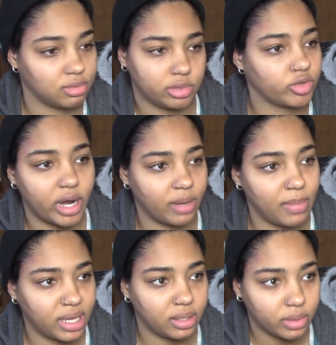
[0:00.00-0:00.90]
try to
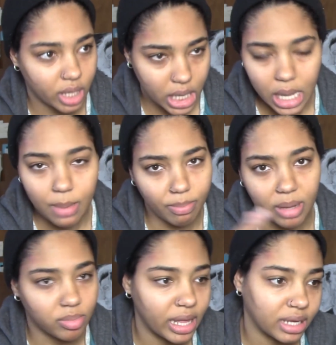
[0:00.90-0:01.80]
make my
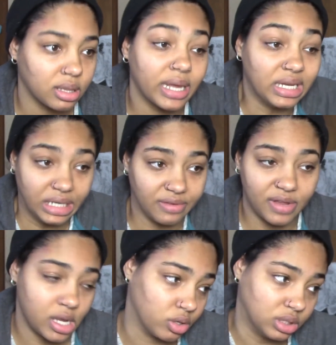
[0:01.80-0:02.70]
Black Lightning
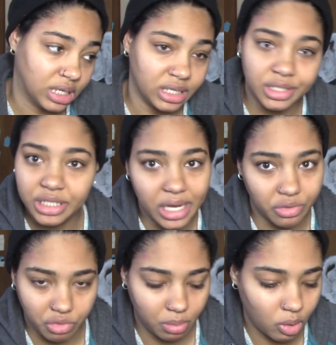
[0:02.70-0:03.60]
videos in
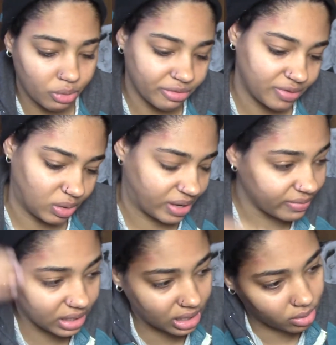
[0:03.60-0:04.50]
general more review
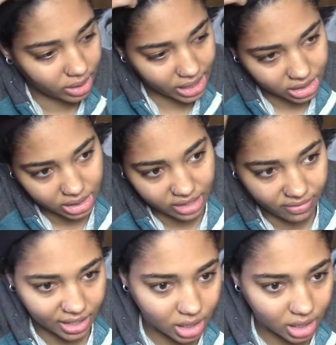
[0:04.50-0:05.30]
heavy than reaction heavy.